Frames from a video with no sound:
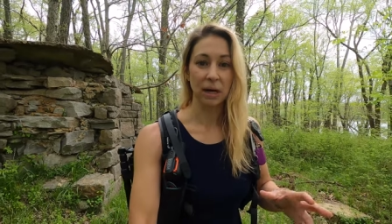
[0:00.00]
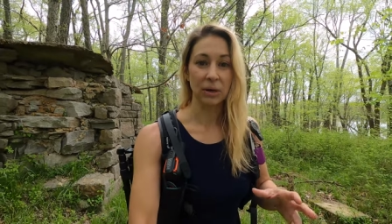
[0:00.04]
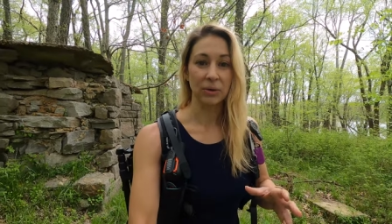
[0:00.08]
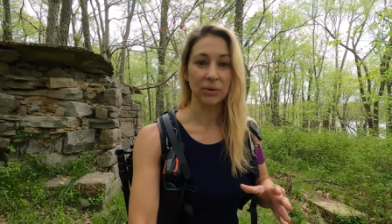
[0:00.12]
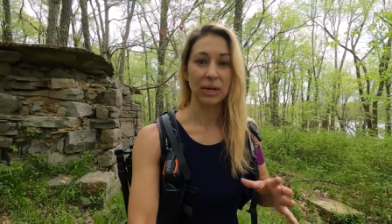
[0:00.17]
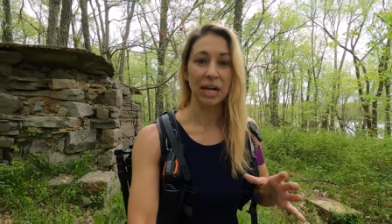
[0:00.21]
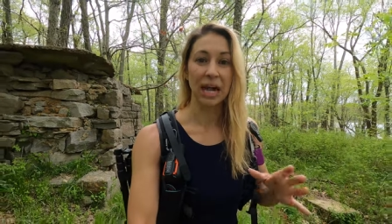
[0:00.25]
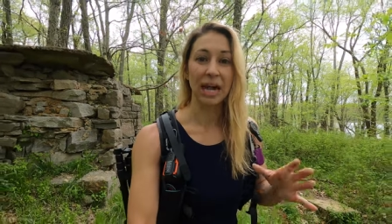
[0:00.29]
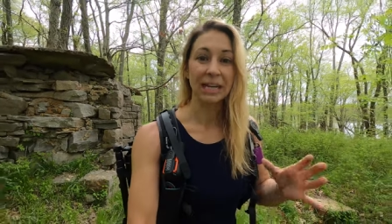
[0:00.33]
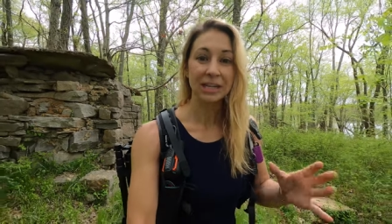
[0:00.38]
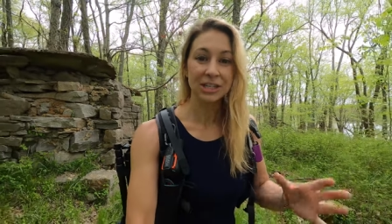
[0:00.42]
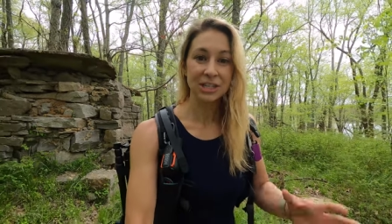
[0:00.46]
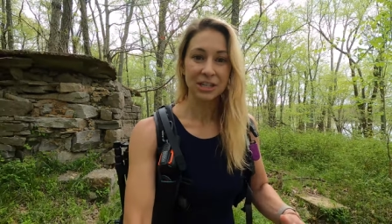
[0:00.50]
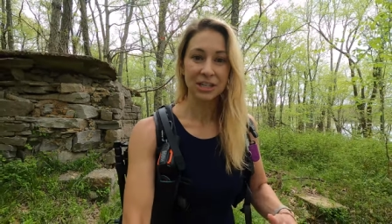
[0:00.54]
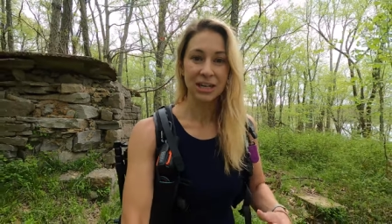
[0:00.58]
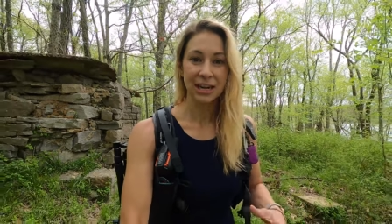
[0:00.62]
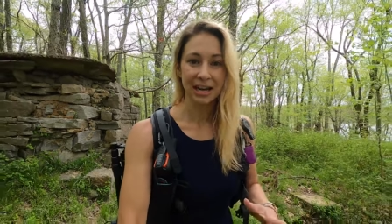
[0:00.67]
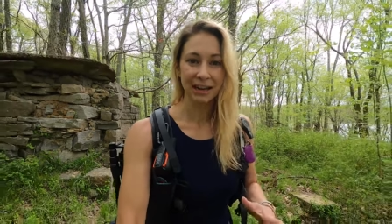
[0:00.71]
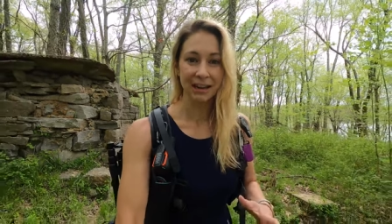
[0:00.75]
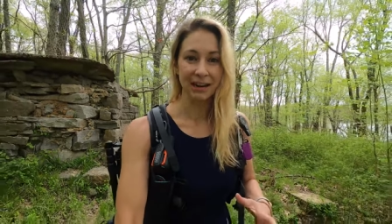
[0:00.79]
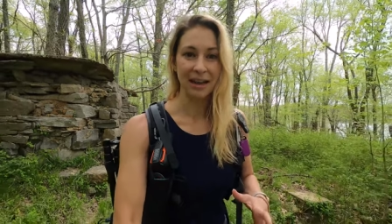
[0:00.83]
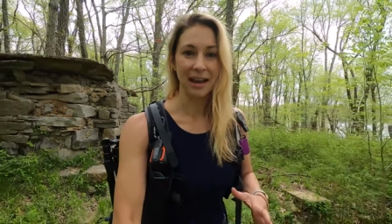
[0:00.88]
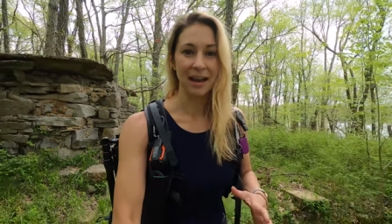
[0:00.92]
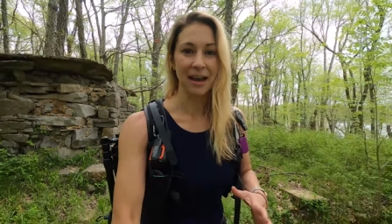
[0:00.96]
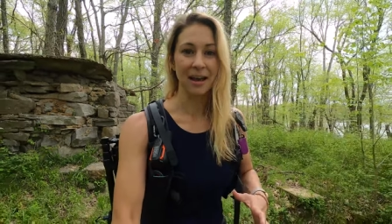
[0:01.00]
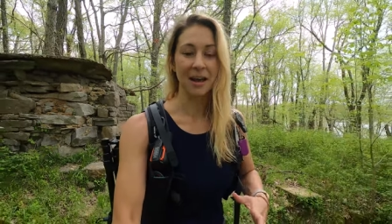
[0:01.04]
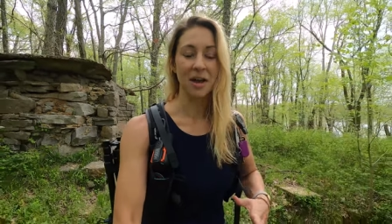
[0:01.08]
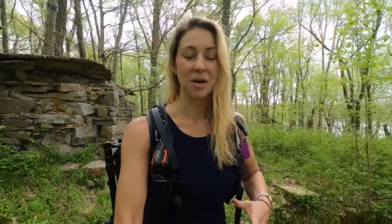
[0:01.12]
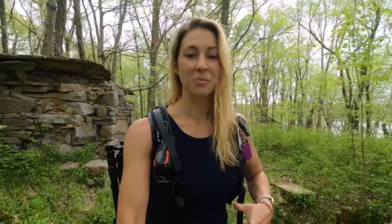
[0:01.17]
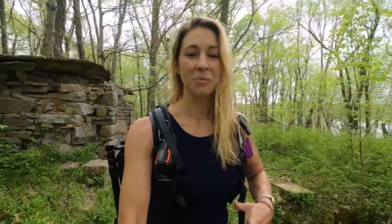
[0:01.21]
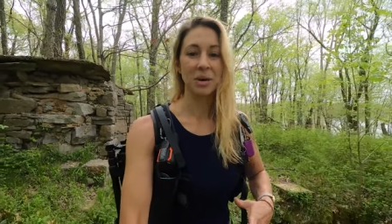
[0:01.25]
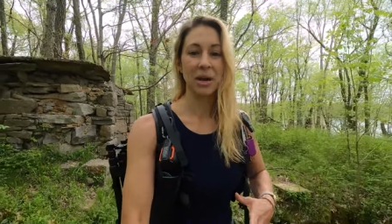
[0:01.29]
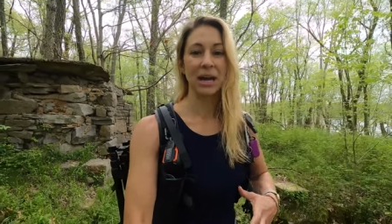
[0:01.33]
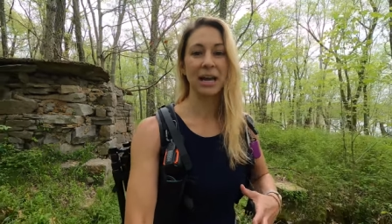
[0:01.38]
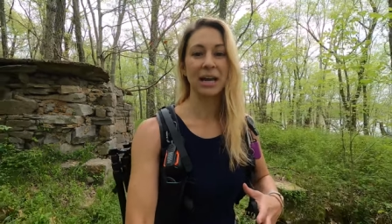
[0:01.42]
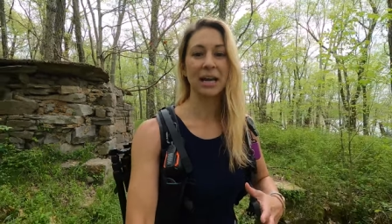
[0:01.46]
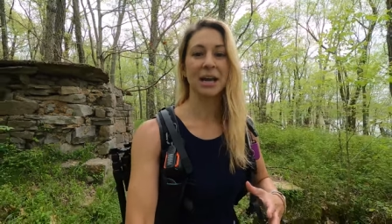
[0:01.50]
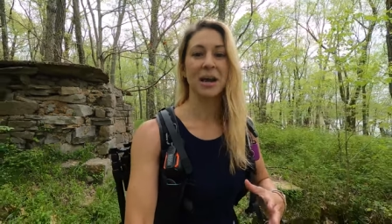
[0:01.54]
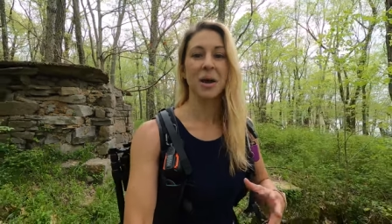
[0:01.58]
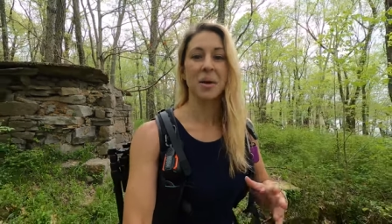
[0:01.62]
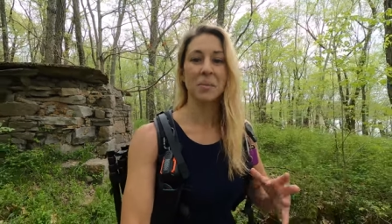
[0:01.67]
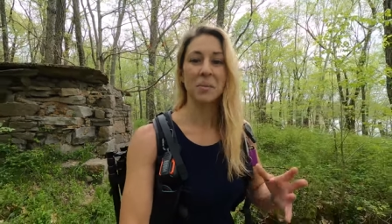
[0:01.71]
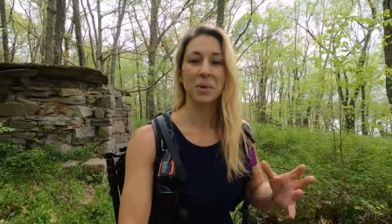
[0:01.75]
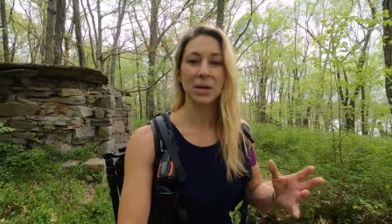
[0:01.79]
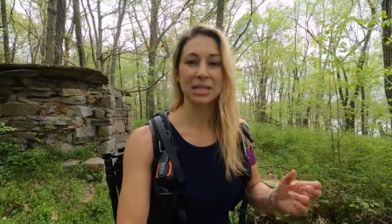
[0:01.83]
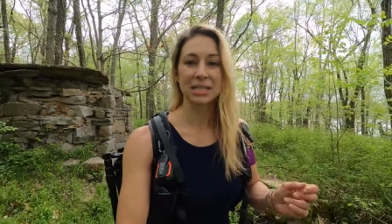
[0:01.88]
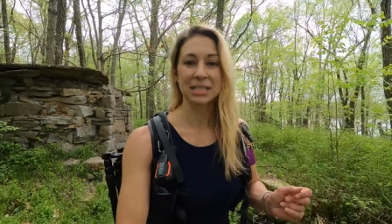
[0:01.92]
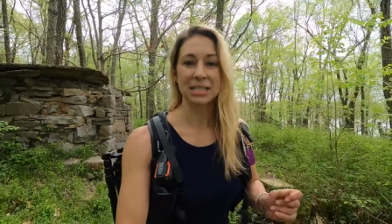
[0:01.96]
recreation area by
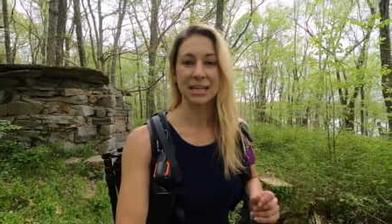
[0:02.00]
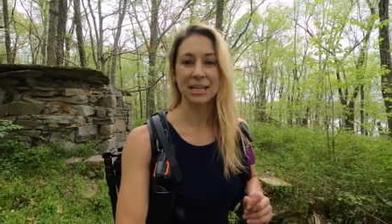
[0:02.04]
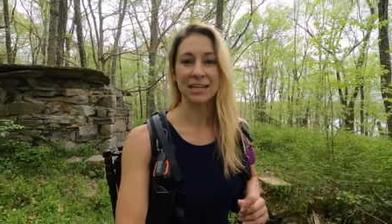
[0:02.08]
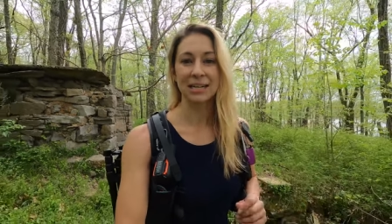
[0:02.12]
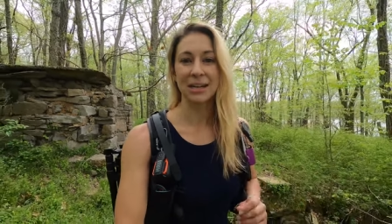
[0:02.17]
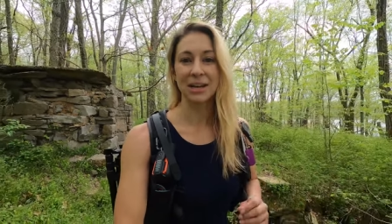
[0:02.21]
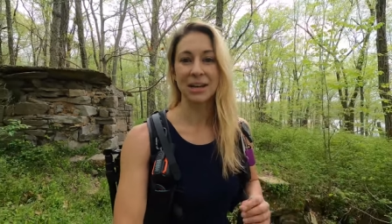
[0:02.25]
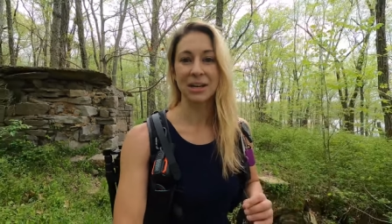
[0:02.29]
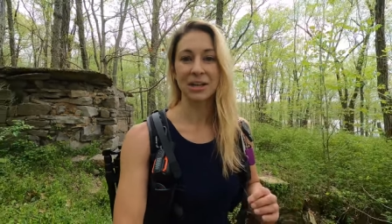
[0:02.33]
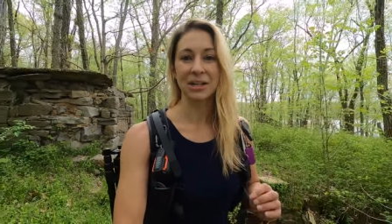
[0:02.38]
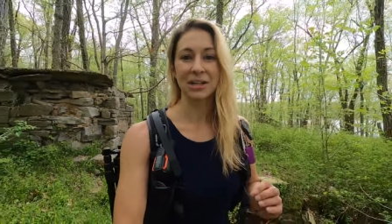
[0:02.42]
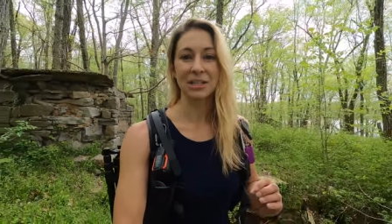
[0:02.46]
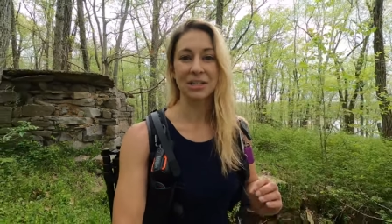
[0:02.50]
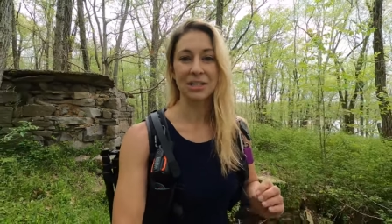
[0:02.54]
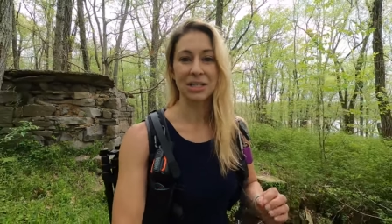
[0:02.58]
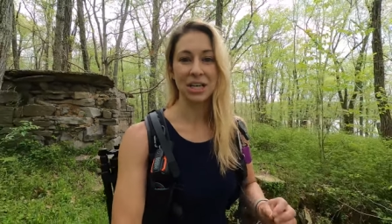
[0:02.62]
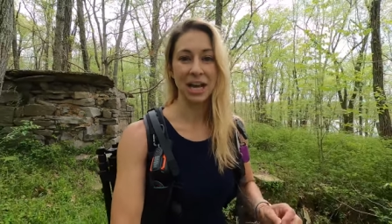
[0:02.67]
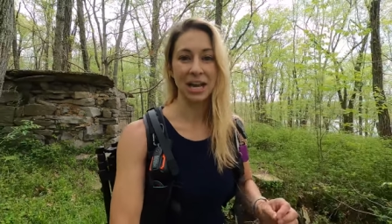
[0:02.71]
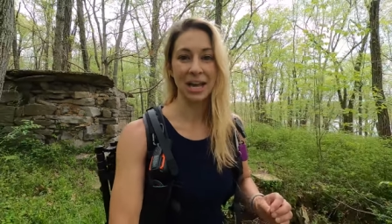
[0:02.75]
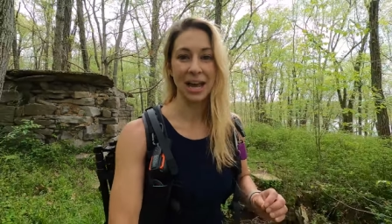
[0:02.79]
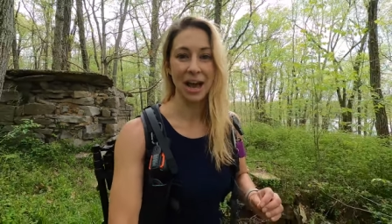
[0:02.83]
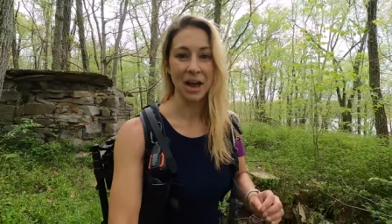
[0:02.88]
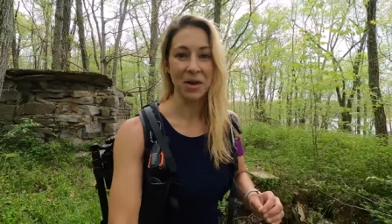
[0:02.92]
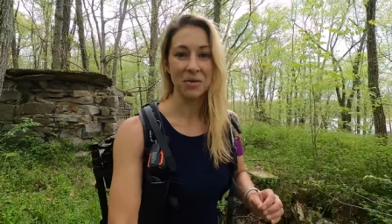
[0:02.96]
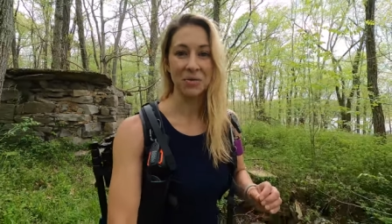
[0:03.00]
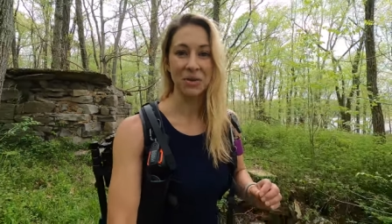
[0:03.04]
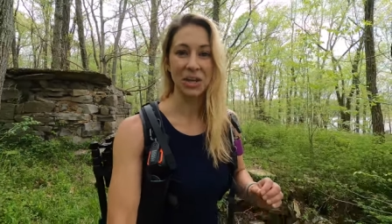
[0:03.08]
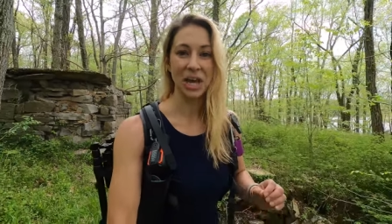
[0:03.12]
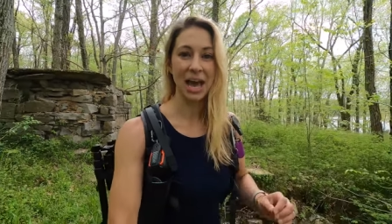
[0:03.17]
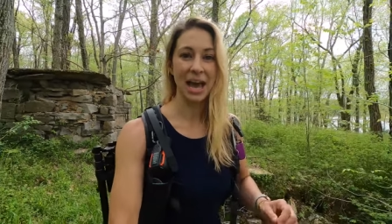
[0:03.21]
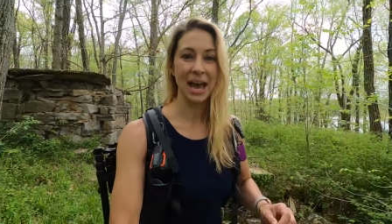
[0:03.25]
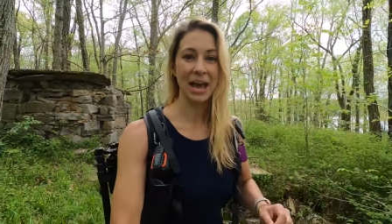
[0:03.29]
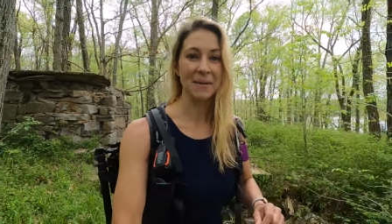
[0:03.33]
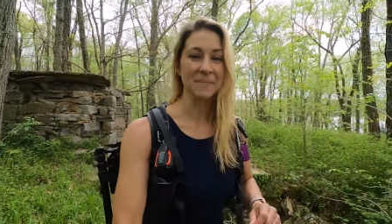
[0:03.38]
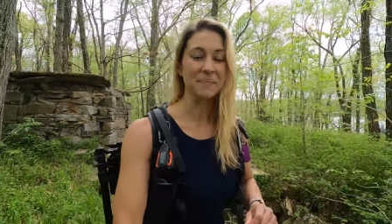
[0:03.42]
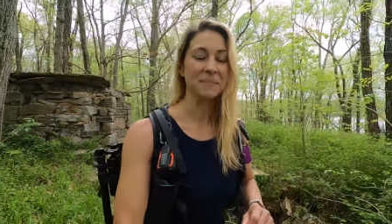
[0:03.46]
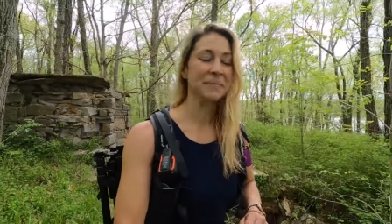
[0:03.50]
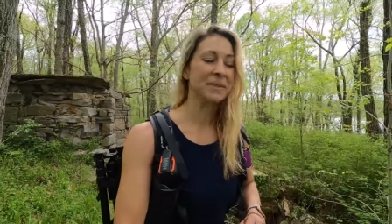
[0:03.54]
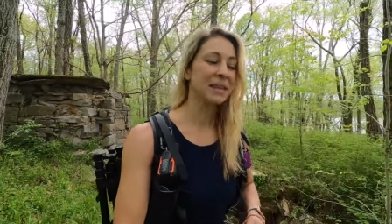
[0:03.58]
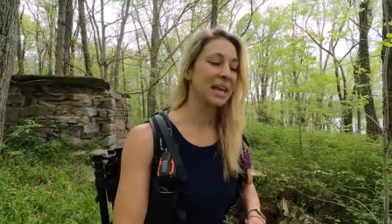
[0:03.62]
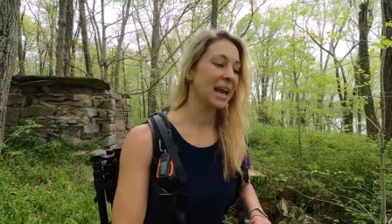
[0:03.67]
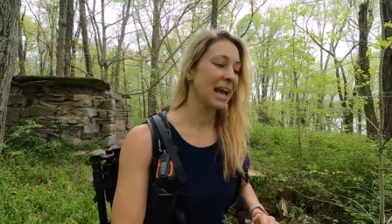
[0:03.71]
President JFK.